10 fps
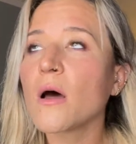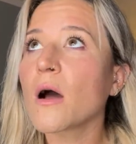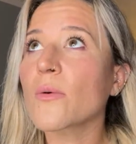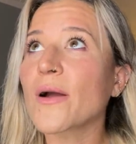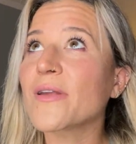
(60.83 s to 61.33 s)

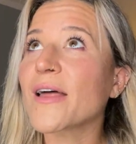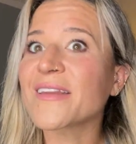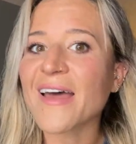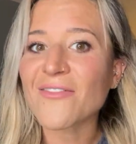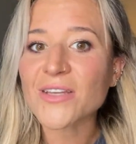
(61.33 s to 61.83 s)
around how to
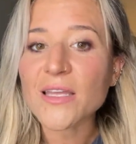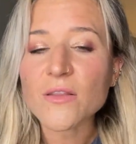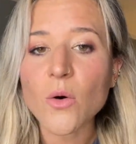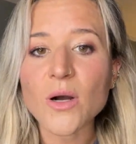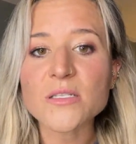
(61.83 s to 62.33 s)
navigate
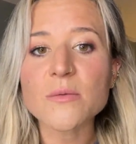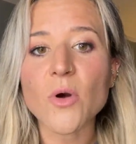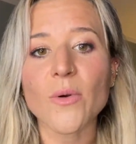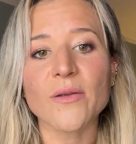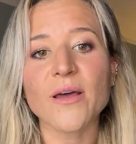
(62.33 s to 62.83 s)
the quantum,
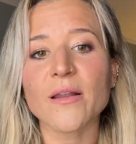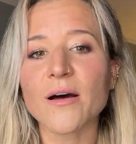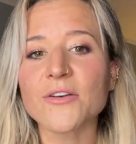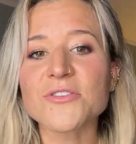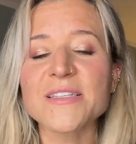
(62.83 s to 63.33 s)
around how to
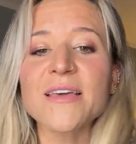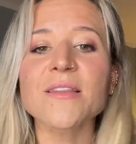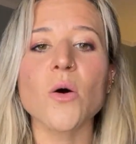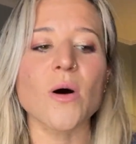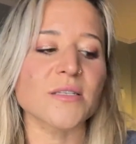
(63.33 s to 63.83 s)
understand
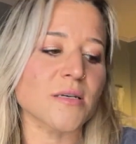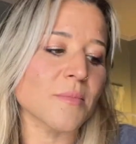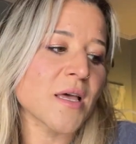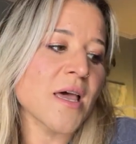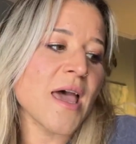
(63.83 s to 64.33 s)
the
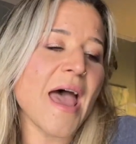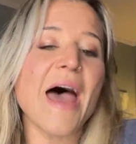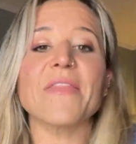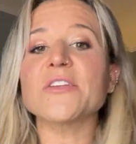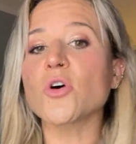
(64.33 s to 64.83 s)
quantum.
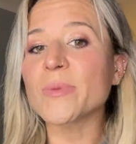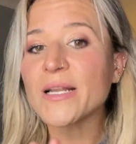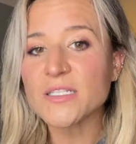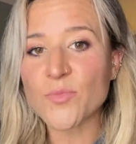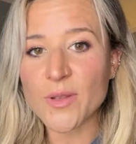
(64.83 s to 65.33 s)
And they told me
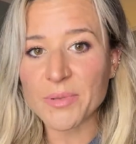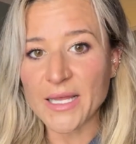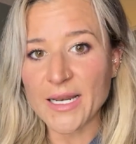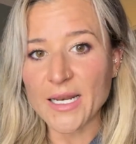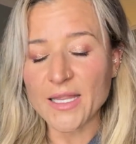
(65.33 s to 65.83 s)
not to
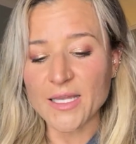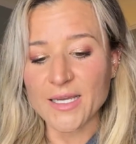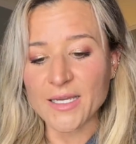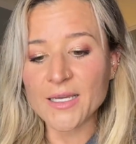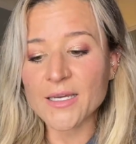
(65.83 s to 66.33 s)
pre-plan
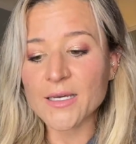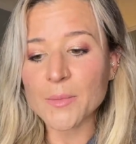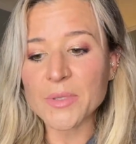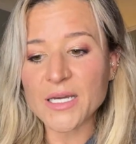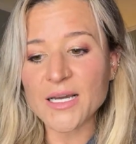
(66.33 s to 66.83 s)
anything,
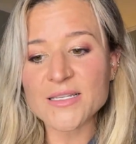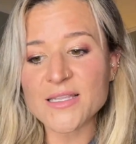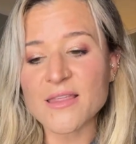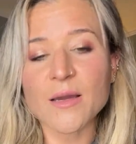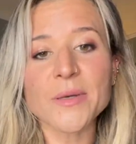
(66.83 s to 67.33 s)
because
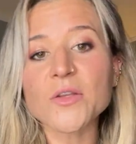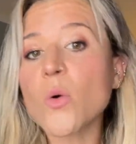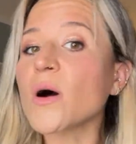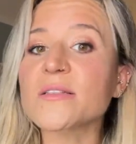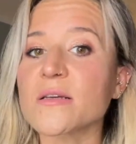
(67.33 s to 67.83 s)
the thing about the
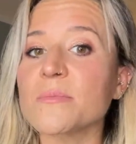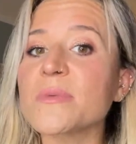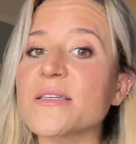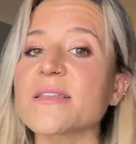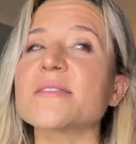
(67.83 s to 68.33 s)
quantum
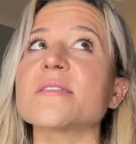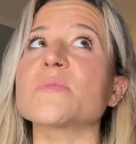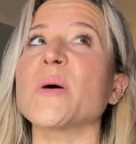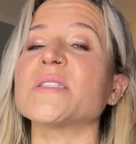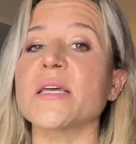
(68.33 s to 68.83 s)
is it's a
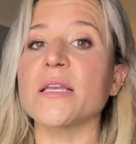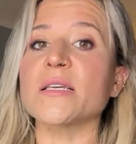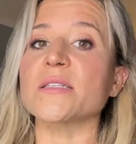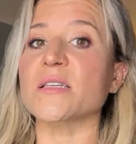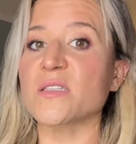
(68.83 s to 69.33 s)

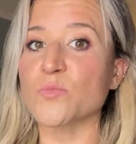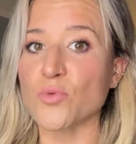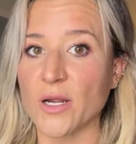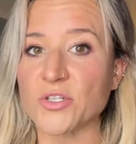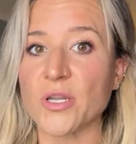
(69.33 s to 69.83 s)
spontaneous
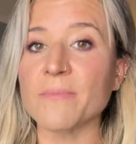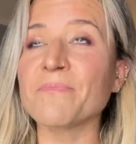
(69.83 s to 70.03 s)
expression.